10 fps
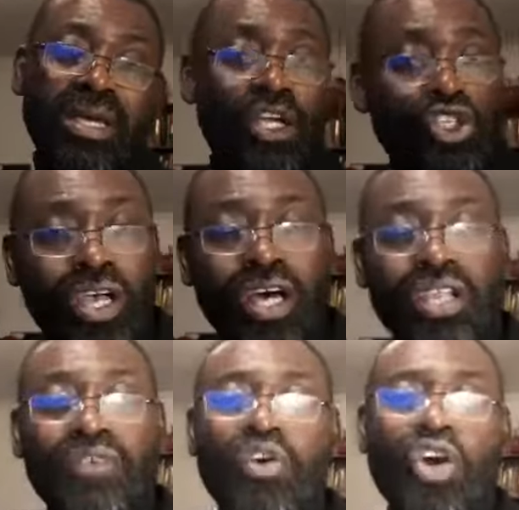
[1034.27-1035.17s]
A
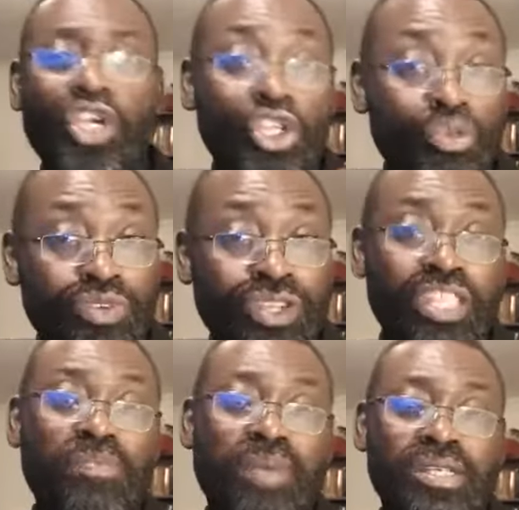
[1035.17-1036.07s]
child of God, you need to bring
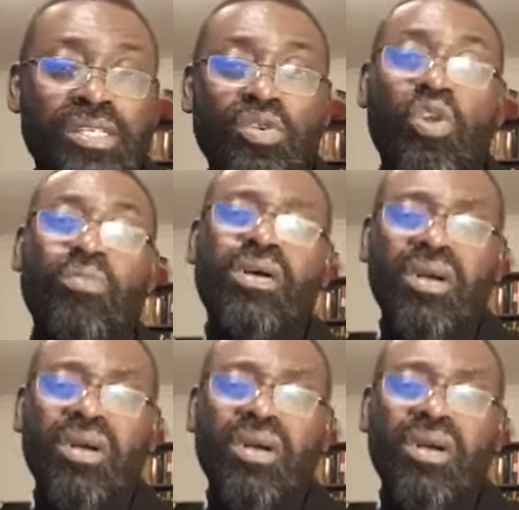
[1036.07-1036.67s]
this person home.